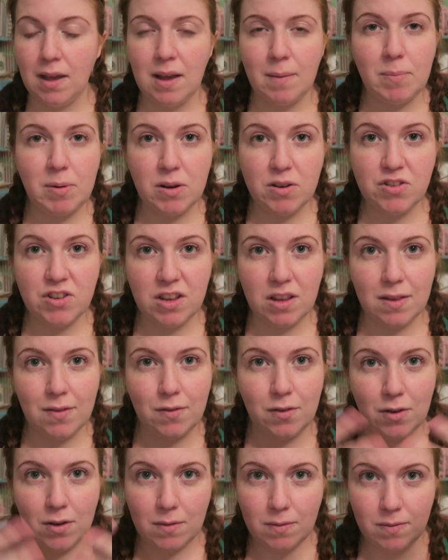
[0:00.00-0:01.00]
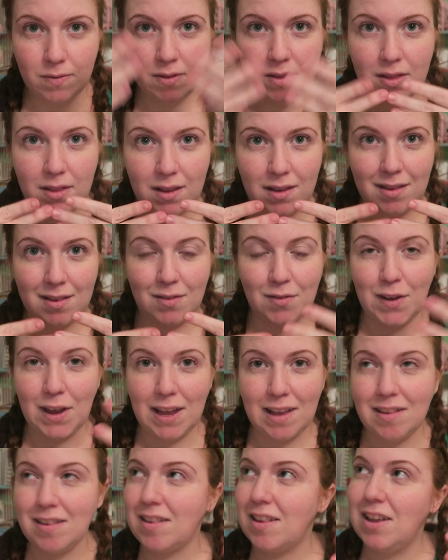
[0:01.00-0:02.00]
Apologies for this
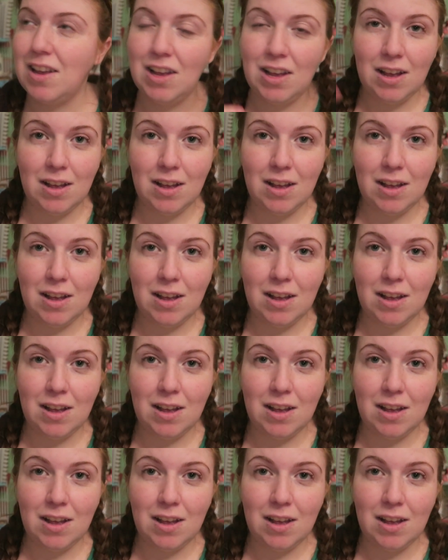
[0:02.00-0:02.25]
face,